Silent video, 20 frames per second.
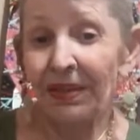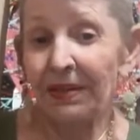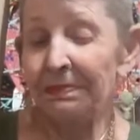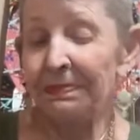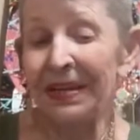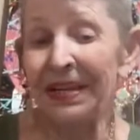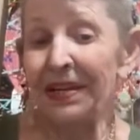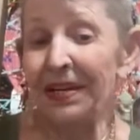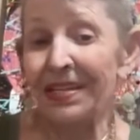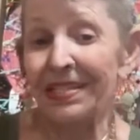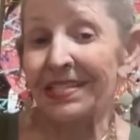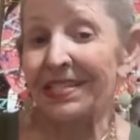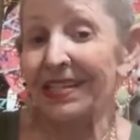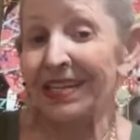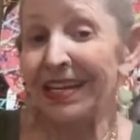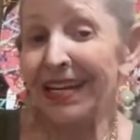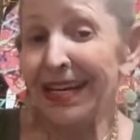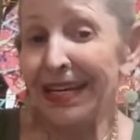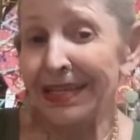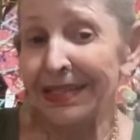because,
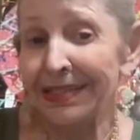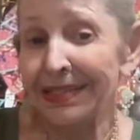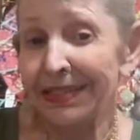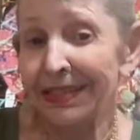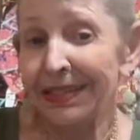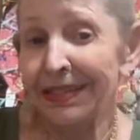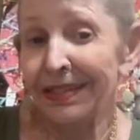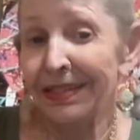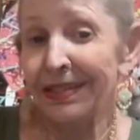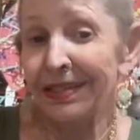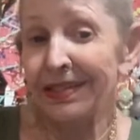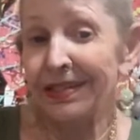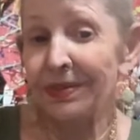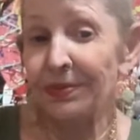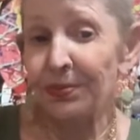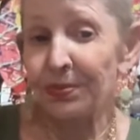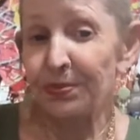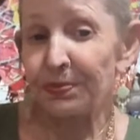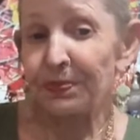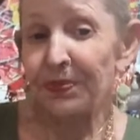again,
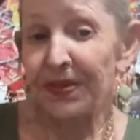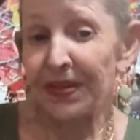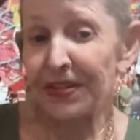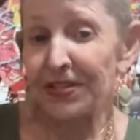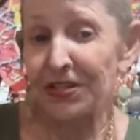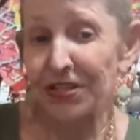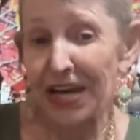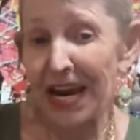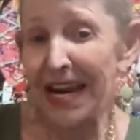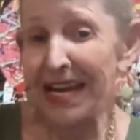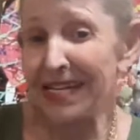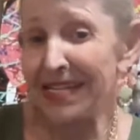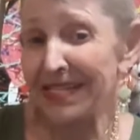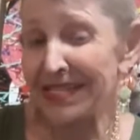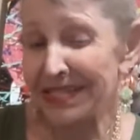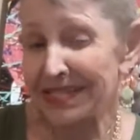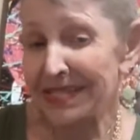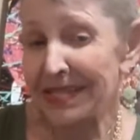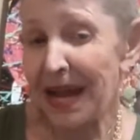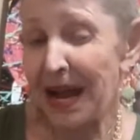the jade
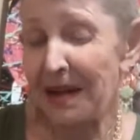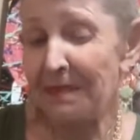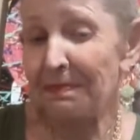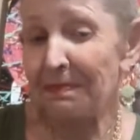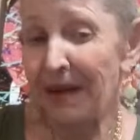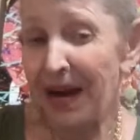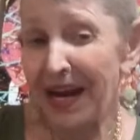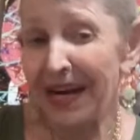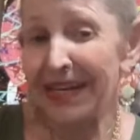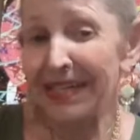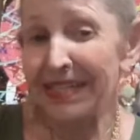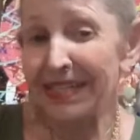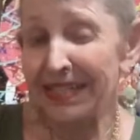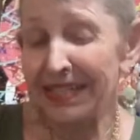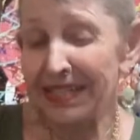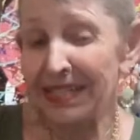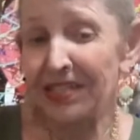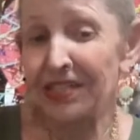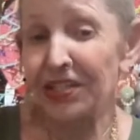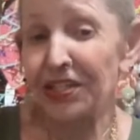is not mined
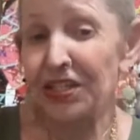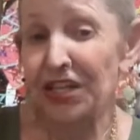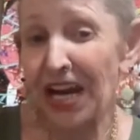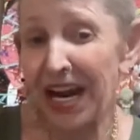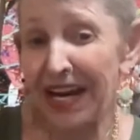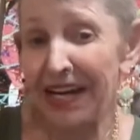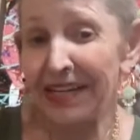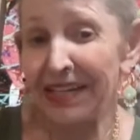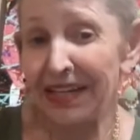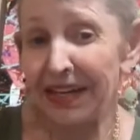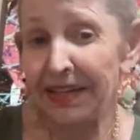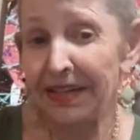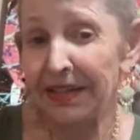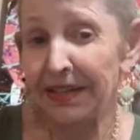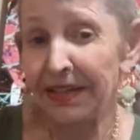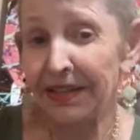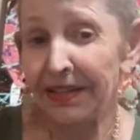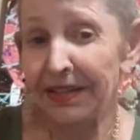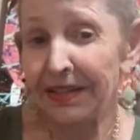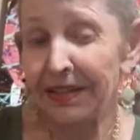in China.
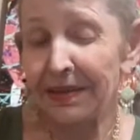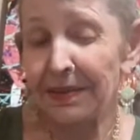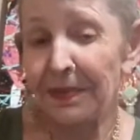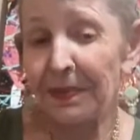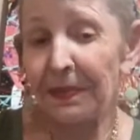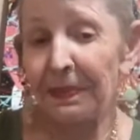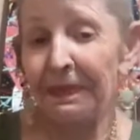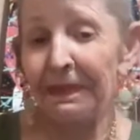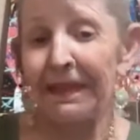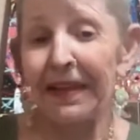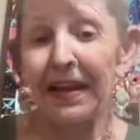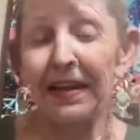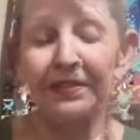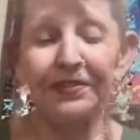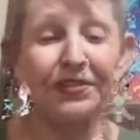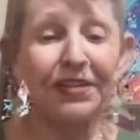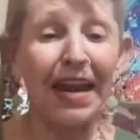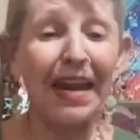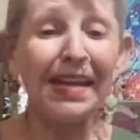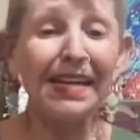
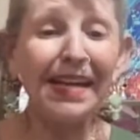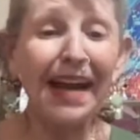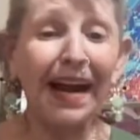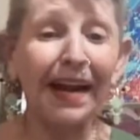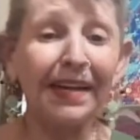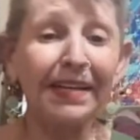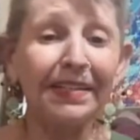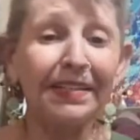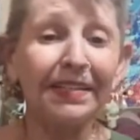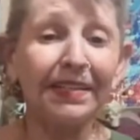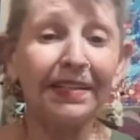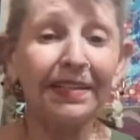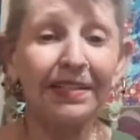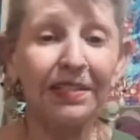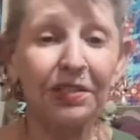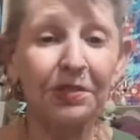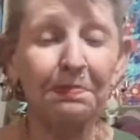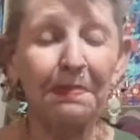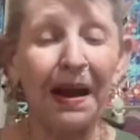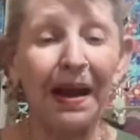Jadeite
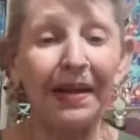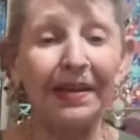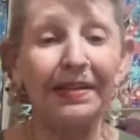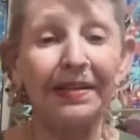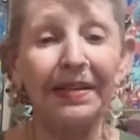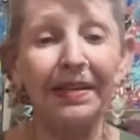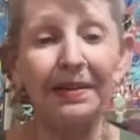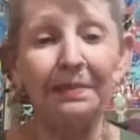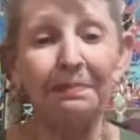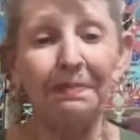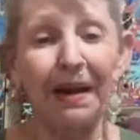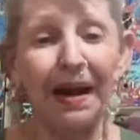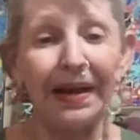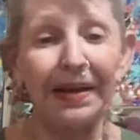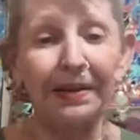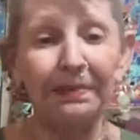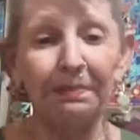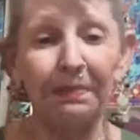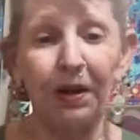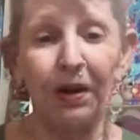is mined in
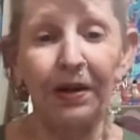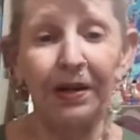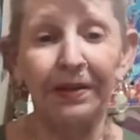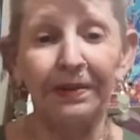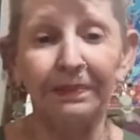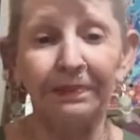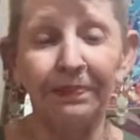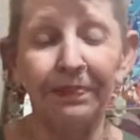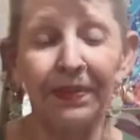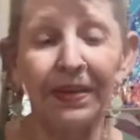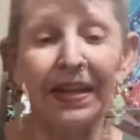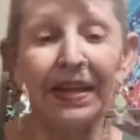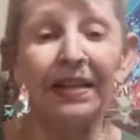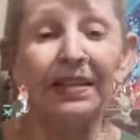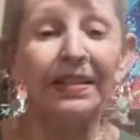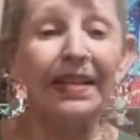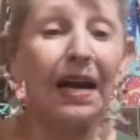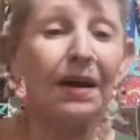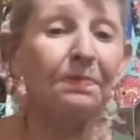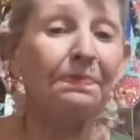Myanmar.
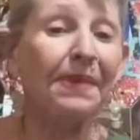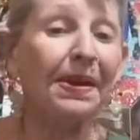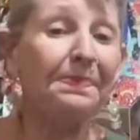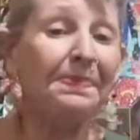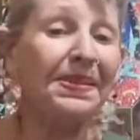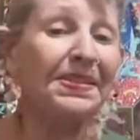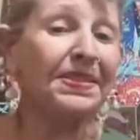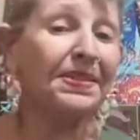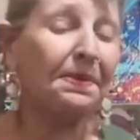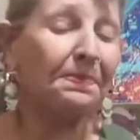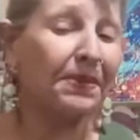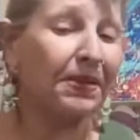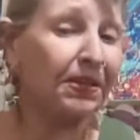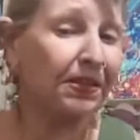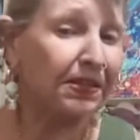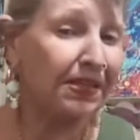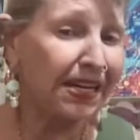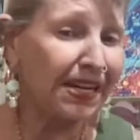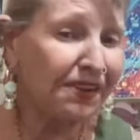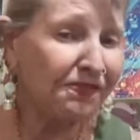Now, maybe some of
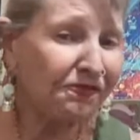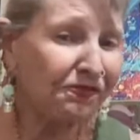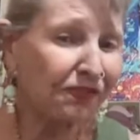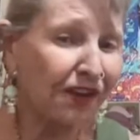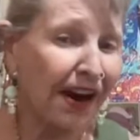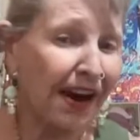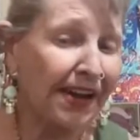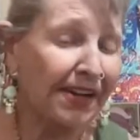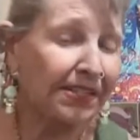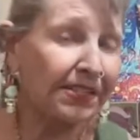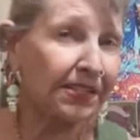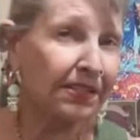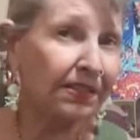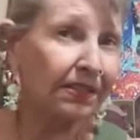the nephrite,